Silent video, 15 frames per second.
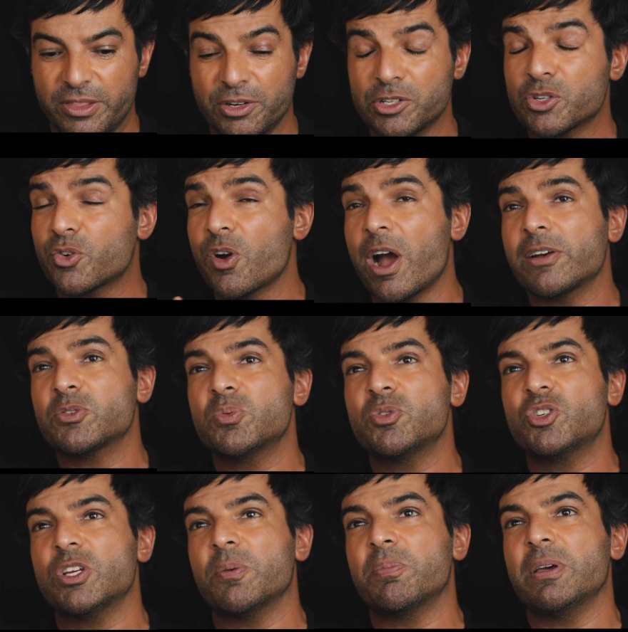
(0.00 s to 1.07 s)
There's
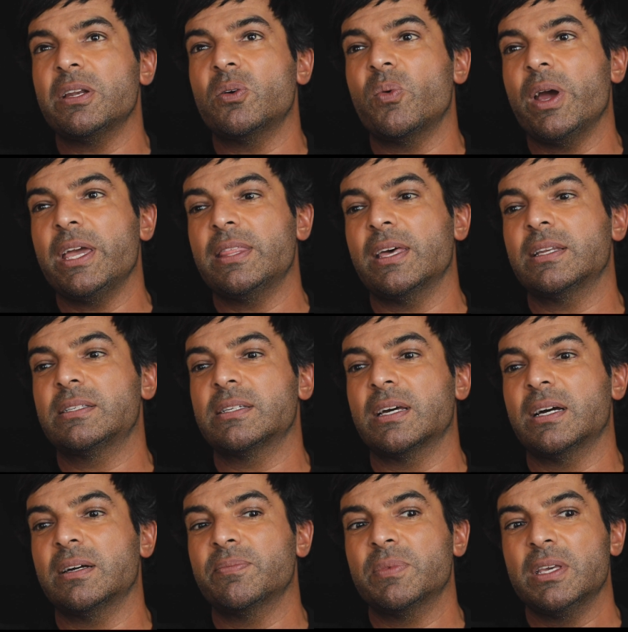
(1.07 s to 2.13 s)
craftsmanship in a way
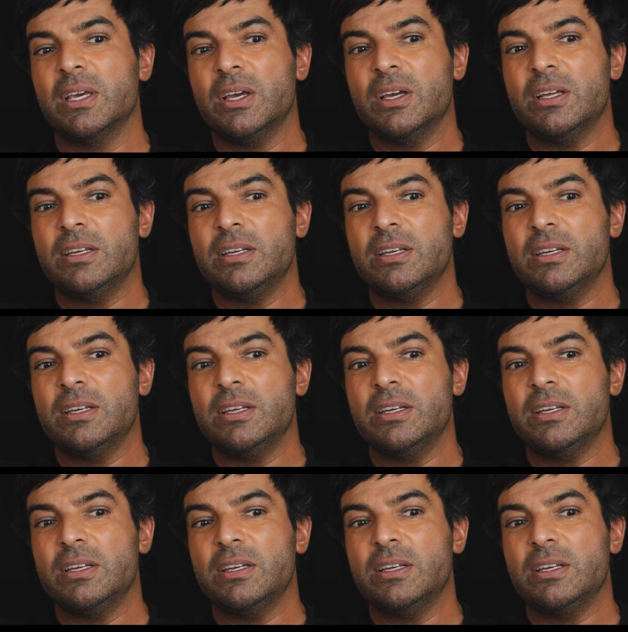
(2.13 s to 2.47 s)
that